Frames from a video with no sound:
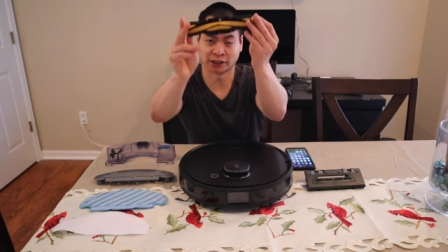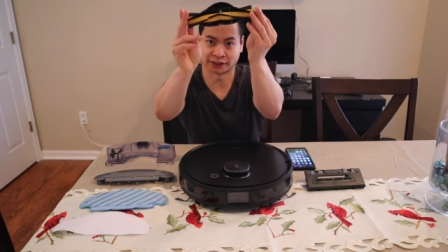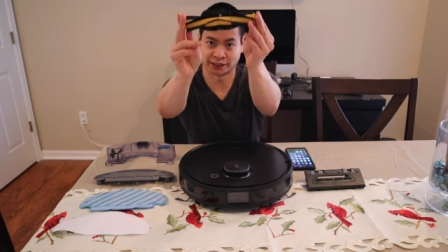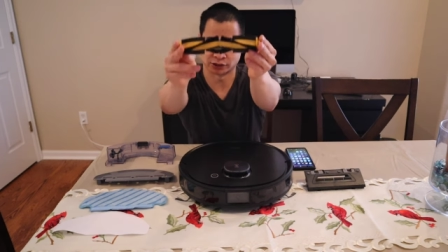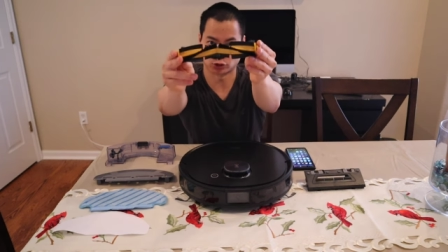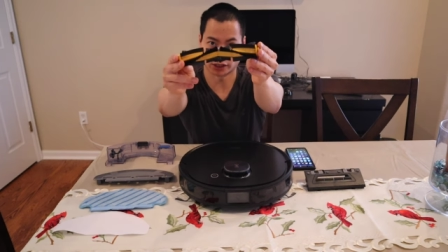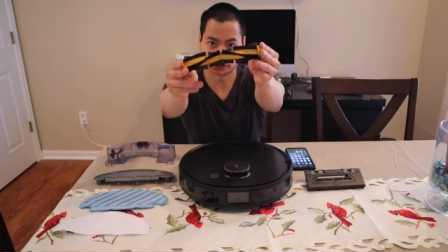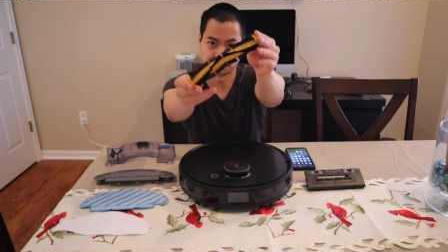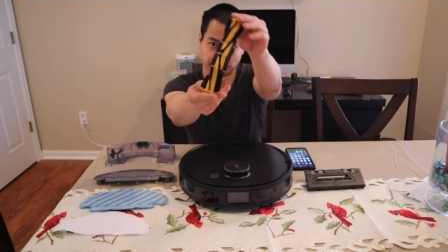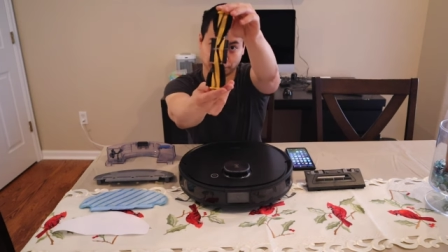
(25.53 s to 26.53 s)
You got the
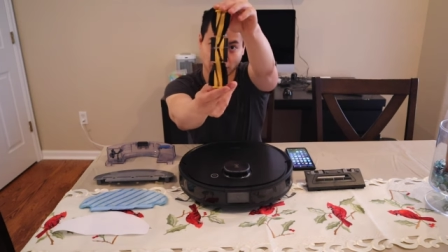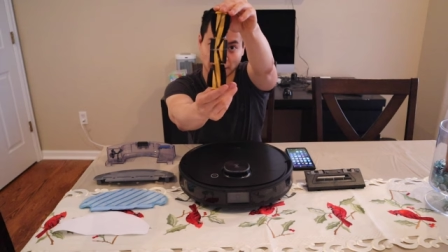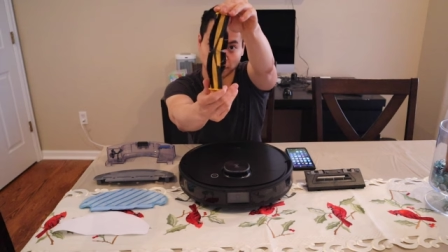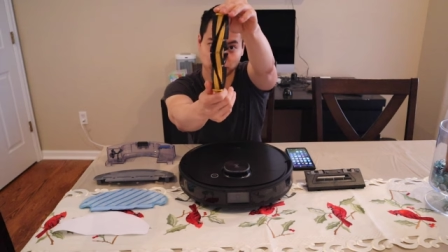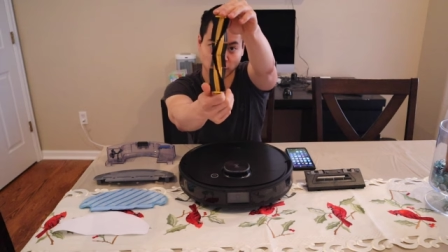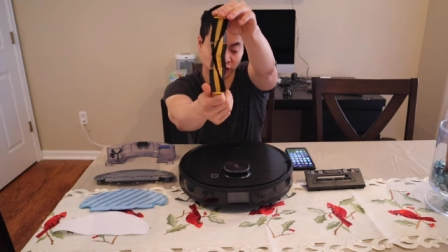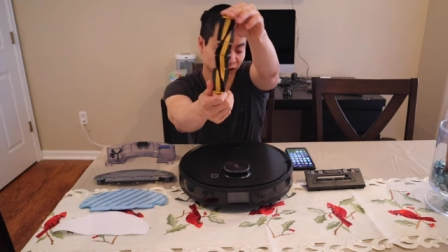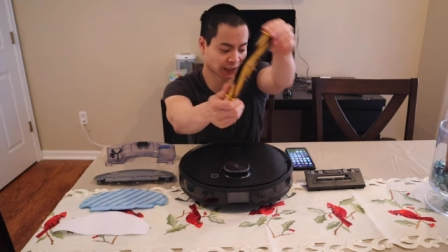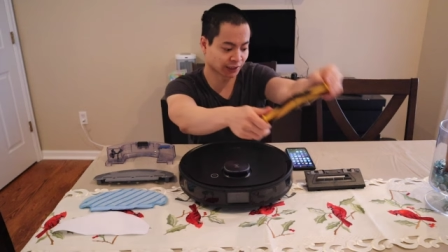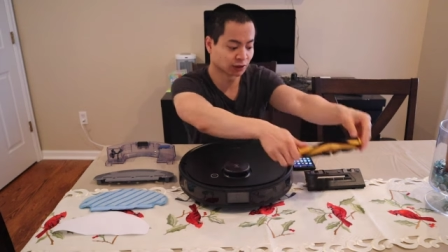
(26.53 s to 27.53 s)
extractor combo brush
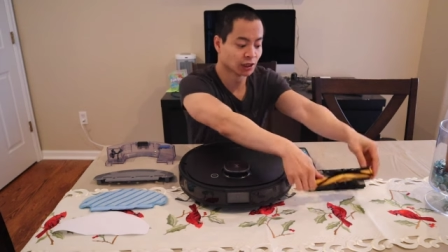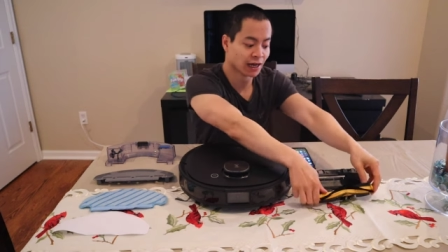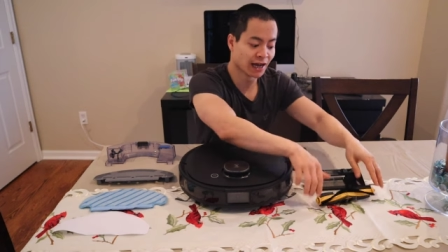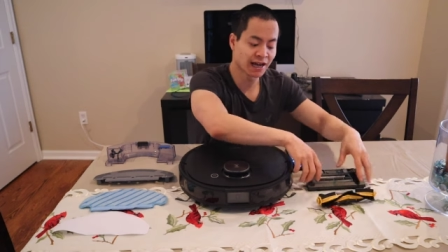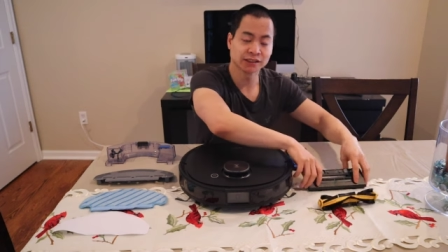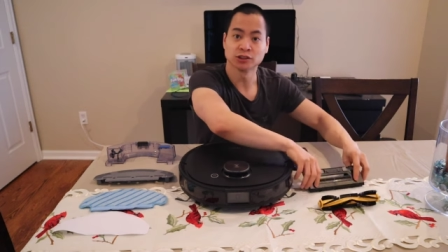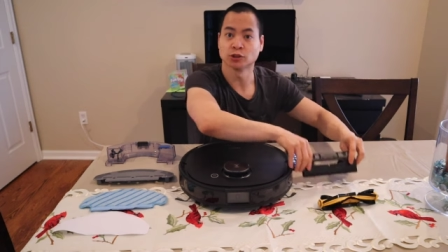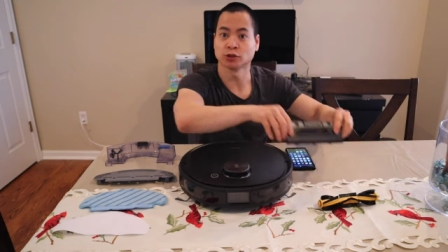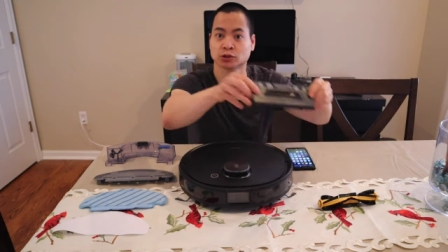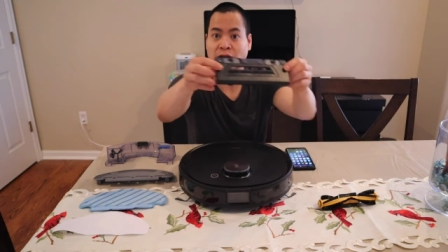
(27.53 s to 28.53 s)
style, and
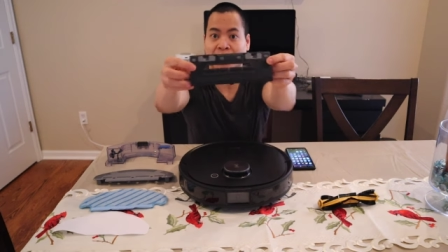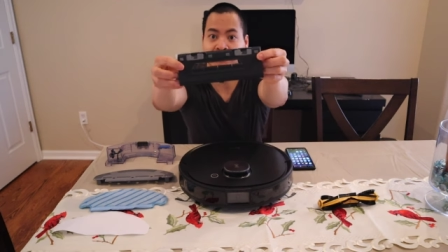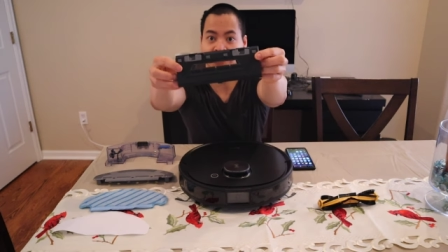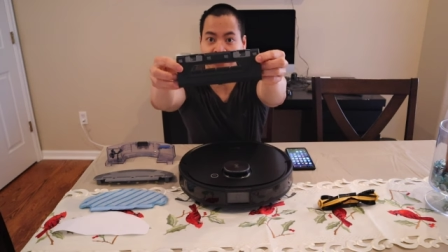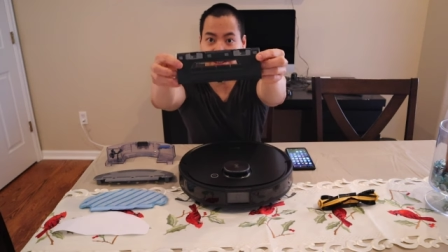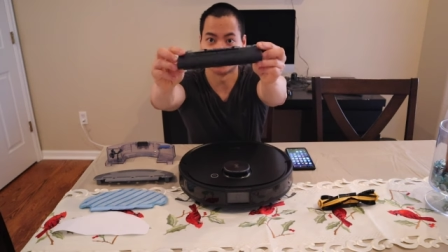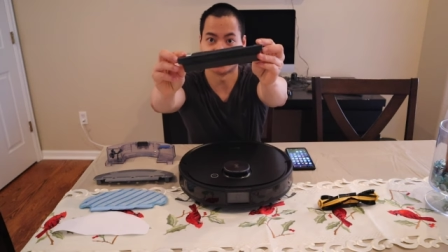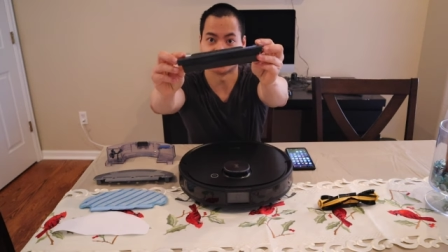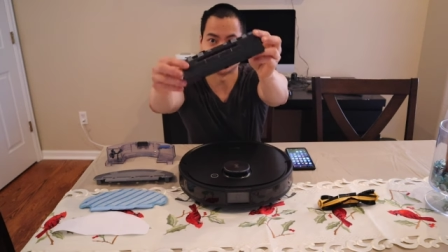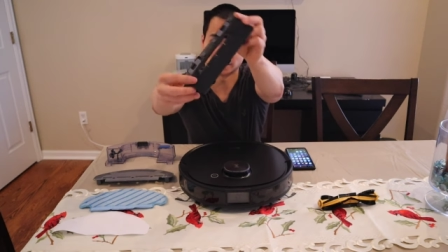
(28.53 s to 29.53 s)
you also have the
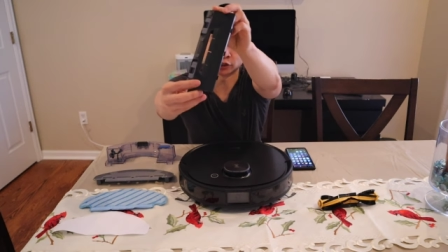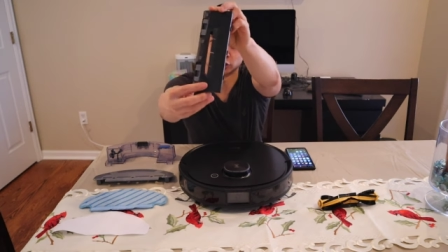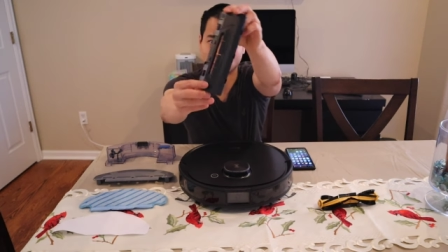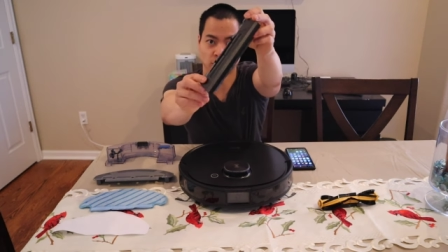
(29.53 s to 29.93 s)
inlet suction